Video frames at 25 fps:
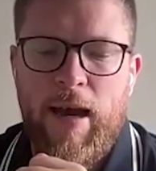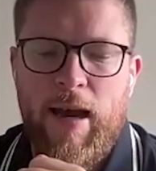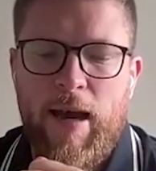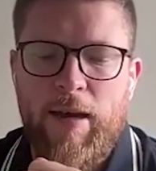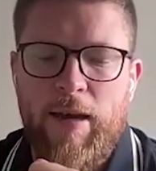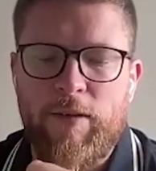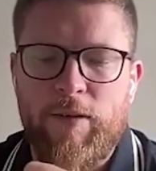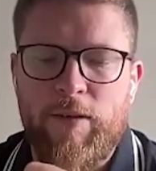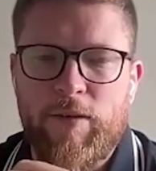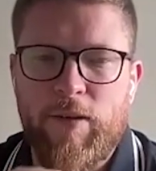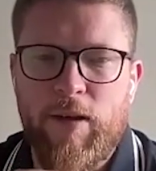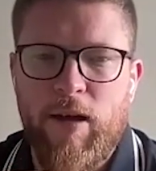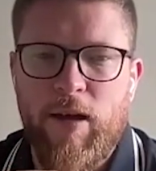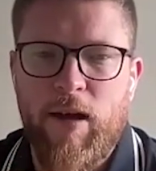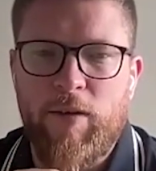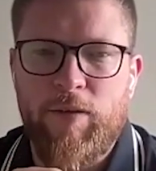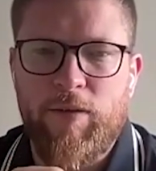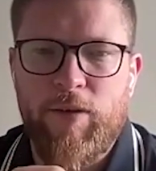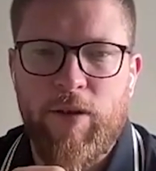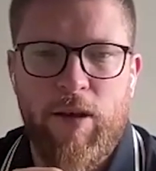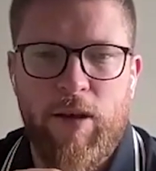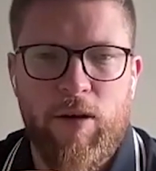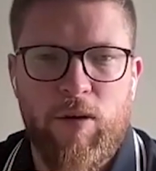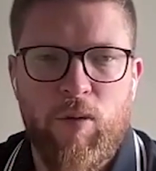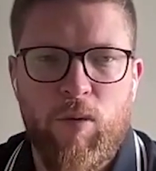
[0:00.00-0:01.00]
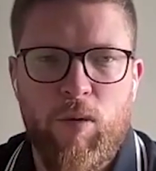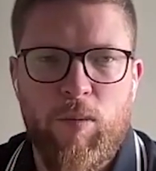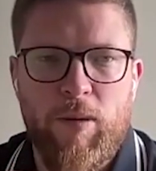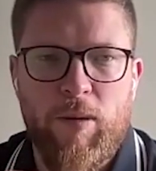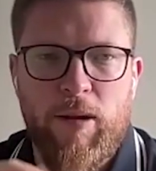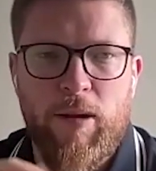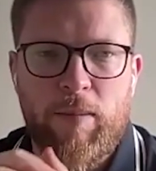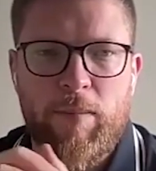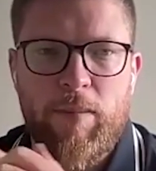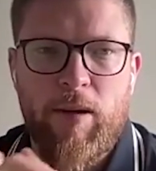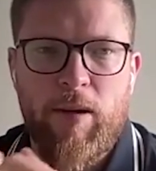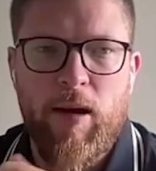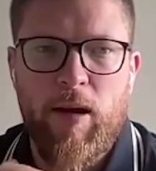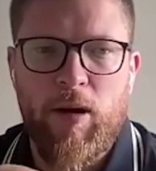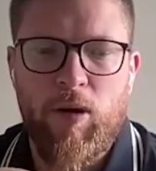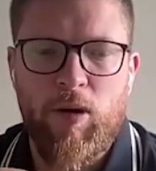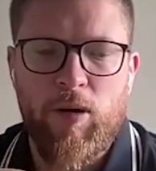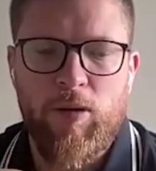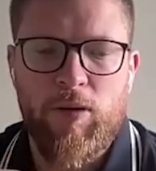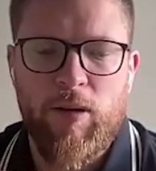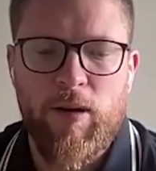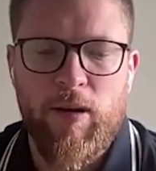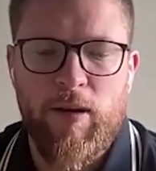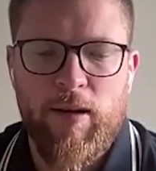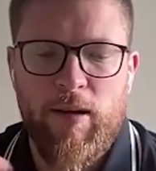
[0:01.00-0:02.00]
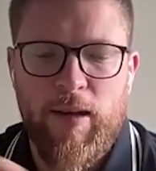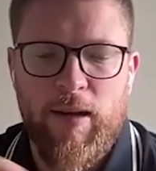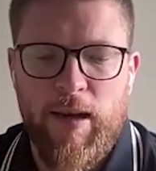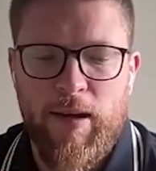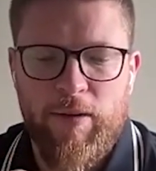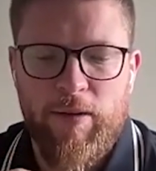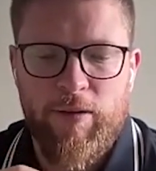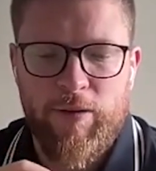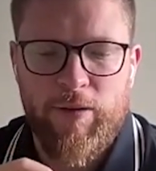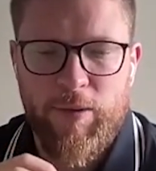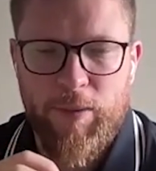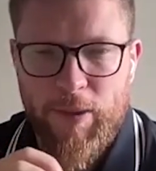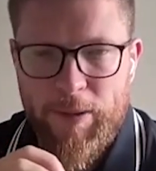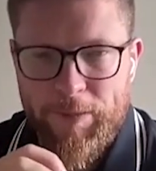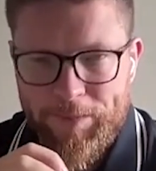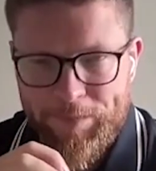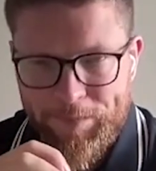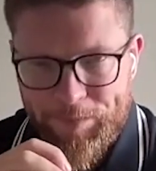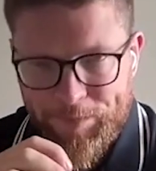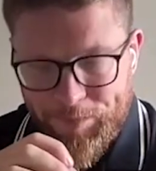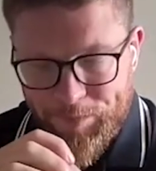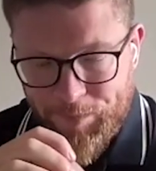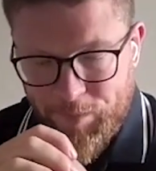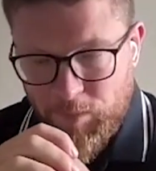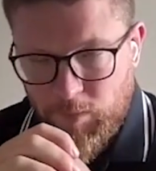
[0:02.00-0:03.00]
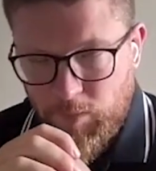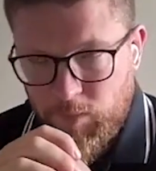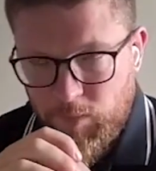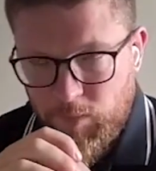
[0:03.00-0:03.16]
And StaffCircle will be the plug-on that connects to it.